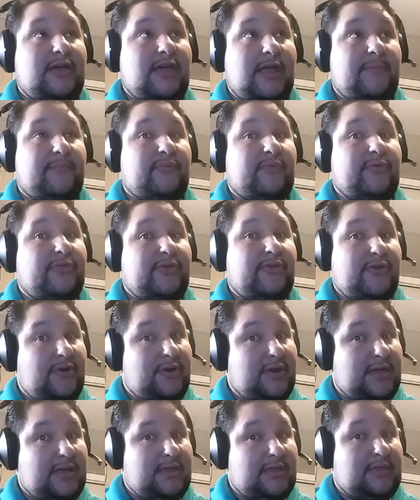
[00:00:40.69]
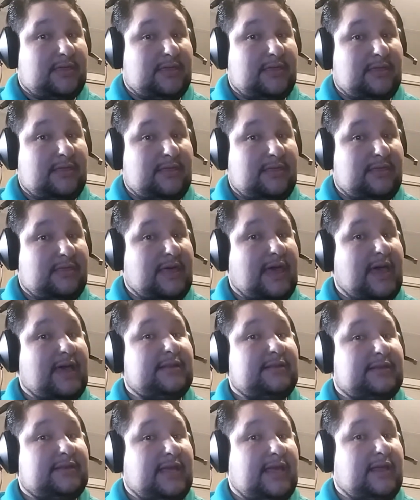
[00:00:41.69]
April 30th.
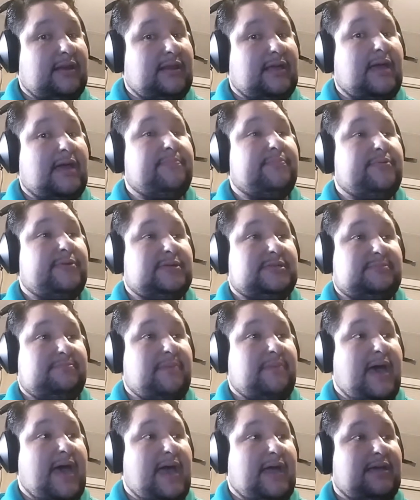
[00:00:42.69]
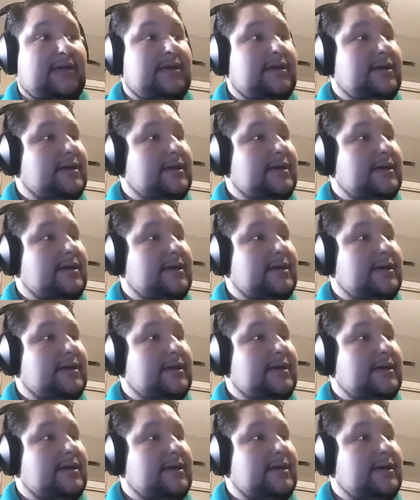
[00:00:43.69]
That date got pushed back